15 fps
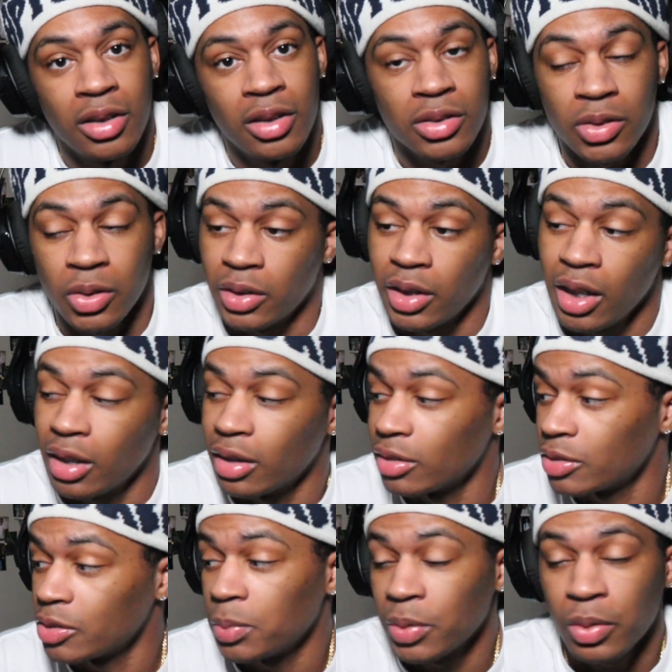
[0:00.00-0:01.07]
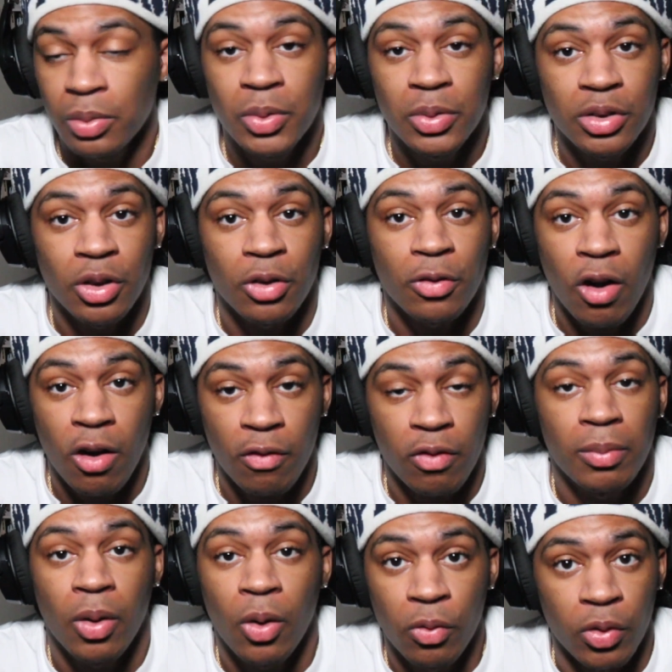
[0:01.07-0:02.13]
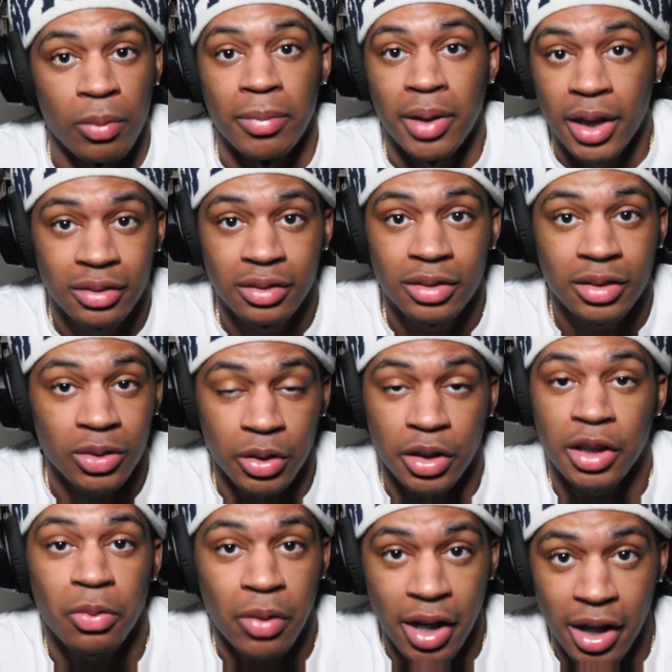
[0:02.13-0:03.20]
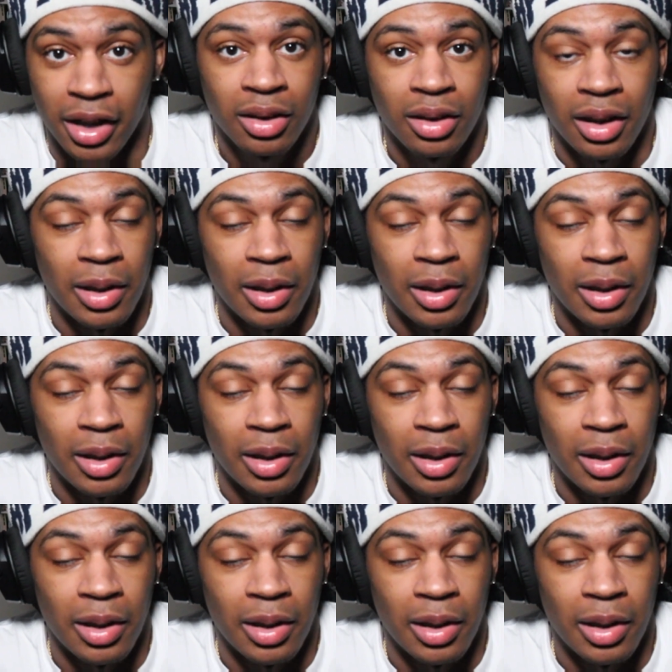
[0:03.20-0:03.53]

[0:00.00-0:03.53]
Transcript: So yeah, superhero movies are far from over, buddy. So get ready.